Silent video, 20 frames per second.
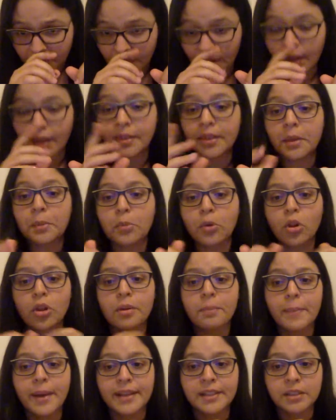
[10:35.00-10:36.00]
and the molar
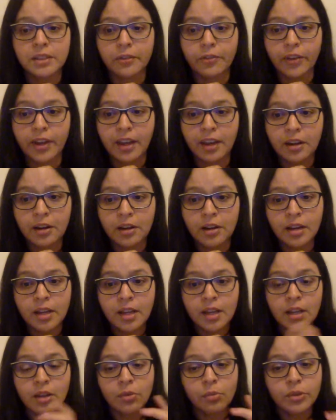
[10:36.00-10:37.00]
mass of air,
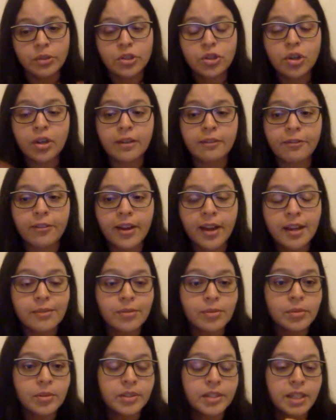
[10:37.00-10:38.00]
which you can find
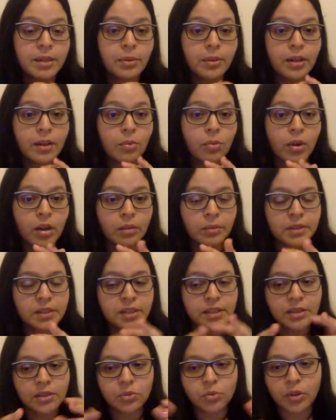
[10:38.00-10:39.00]
from your table A1, which
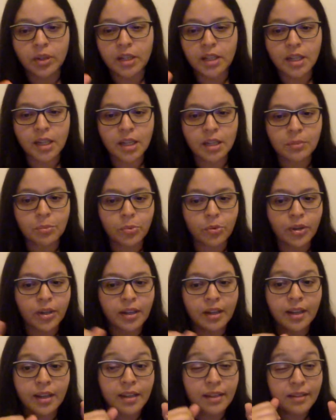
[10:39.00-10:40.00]
is
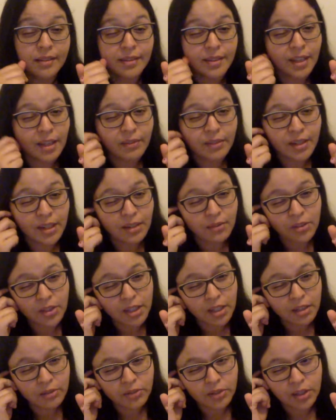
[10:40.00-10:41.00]
28.97, I
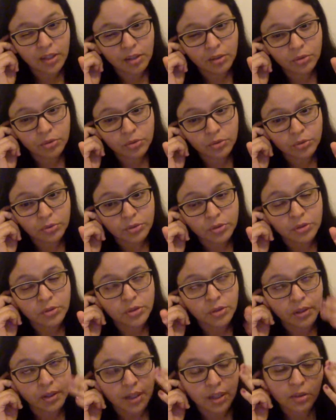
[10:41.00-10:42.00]
believe, kilograms
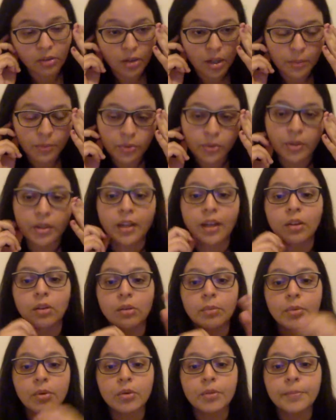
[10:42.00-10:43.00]
per
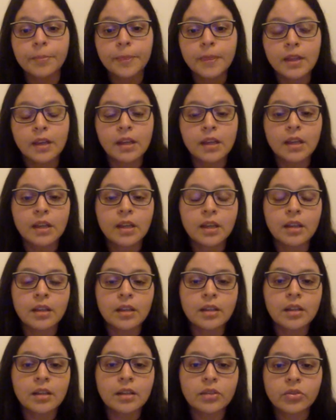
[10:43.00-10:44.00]
kilomole.
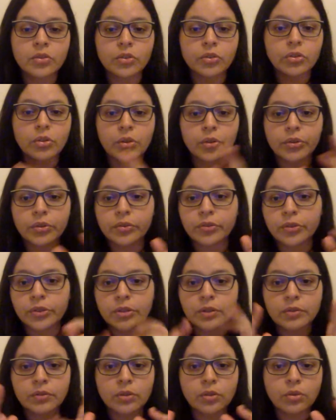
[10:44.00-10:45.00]
So those
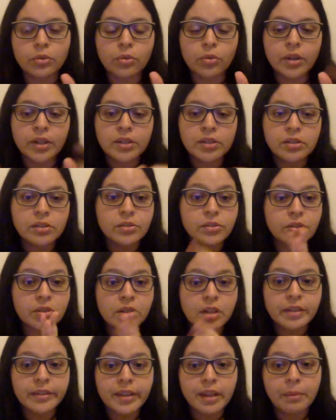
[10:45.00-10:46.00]
first few questions are
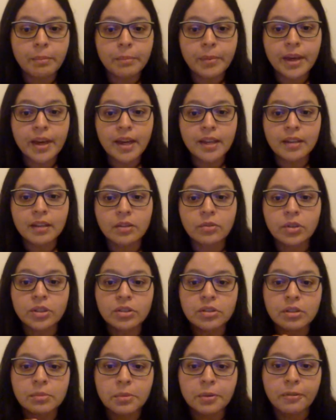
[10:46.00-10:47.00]
not that bad. And
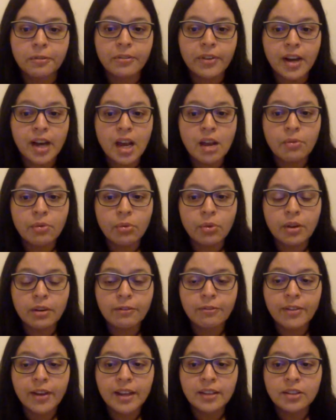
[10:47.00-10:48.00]
question number 5, we want to
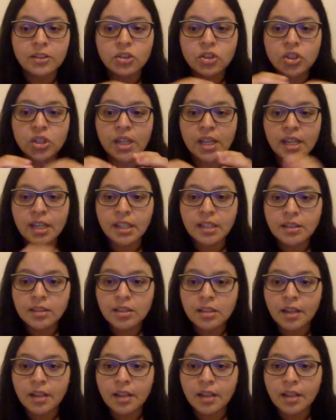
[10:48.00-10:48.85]
find the change